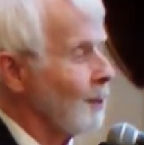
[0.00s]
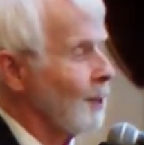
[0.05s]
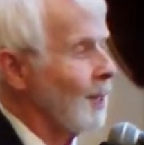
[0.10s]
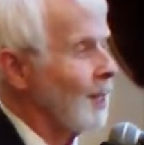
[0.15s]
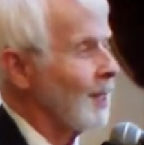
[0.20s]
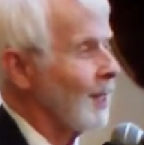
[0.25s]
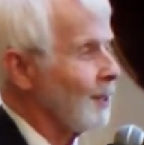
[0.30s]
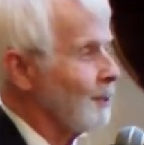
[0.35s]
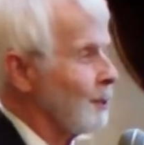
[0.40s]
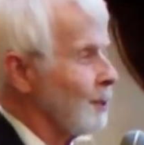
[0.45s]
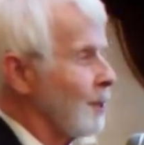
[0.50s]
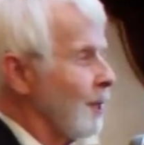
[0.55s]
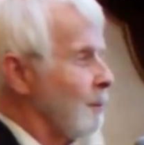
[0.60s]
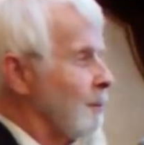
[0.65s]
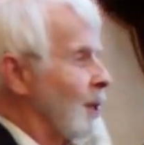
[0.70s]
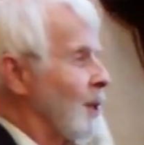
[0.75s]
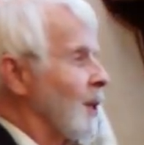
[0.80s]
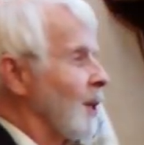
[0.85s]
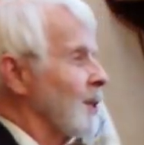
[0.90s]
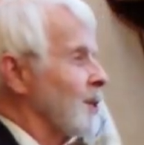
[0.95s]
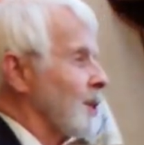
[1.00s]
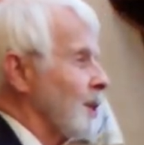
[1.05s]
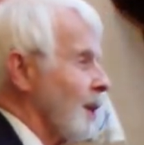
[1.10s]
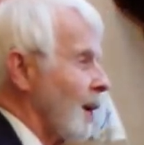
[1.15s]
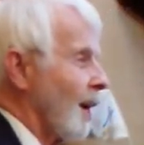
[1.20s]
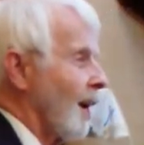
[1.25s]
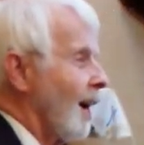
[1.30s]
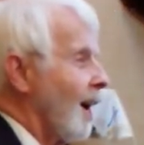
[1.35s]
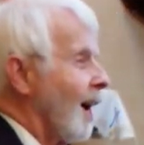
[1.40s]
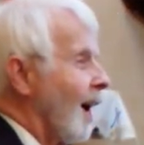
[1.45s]
really interesting because
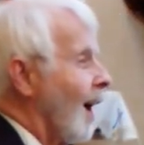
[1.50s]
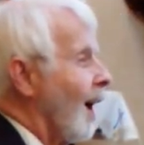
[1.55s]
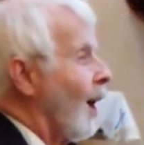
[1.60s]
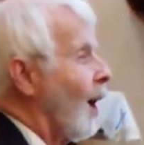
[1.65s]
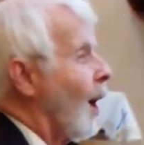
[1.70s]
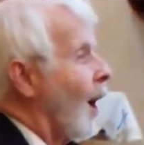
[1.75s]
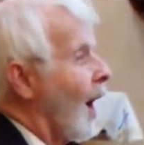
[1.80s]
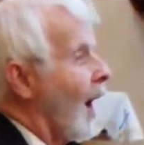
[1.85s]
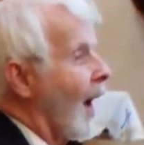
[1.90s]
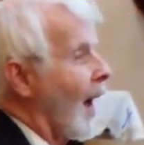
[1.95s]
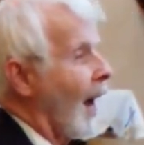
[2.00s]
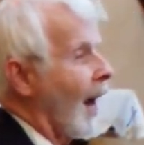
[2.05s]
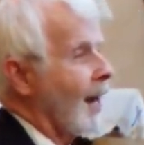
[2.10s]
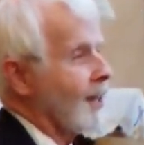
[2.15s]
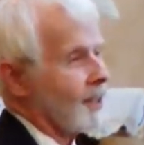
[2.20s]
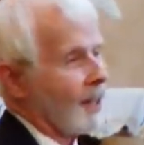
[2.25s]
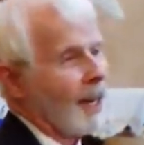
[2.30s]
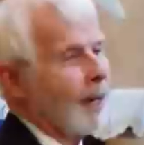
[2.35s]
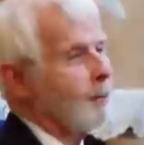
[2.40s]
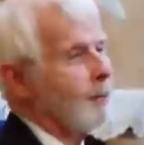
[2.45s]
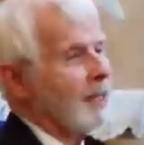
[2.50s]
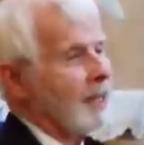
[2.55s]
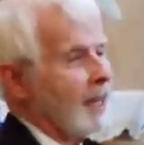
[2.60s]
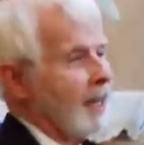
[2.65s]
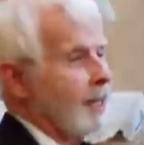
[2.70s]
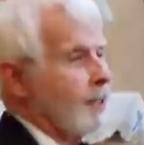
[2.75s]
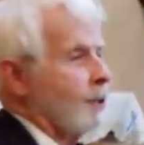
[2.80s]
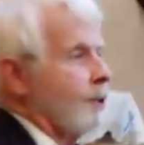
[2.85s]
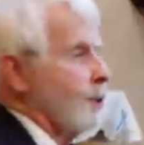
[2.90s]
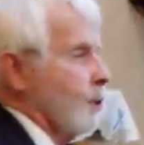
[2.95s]
as I
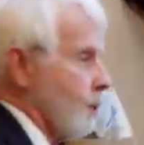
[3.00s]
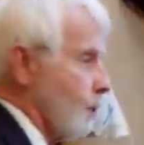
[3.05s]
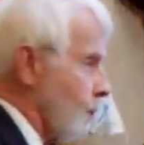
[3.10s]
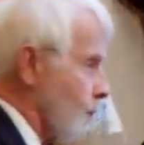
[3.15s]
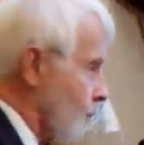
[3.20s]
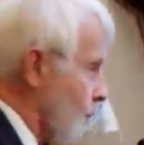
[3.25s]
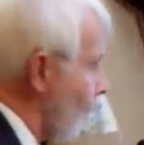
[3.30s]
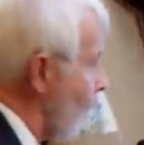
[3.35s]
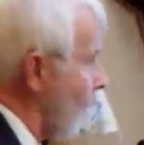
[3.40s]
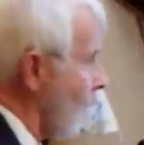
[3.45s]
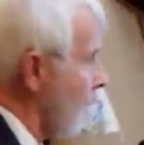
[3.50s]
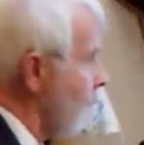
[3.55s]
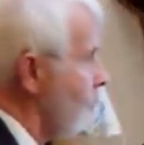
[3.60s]
began to talk